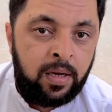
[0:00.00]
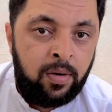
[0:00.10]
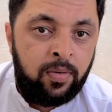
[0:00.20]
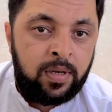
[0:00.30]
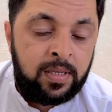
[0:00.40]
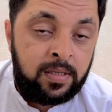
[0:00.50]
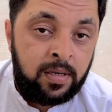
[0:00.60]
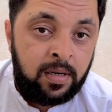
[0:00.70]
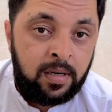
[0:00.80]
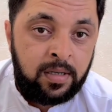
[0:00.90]
cure this
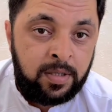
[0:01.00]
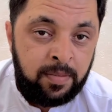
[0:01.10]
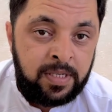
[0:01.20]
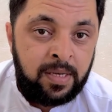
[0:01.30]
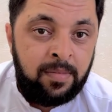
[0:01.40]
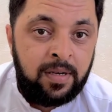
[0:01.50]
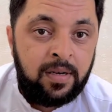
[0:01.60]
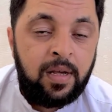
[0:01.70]
uh, specimen.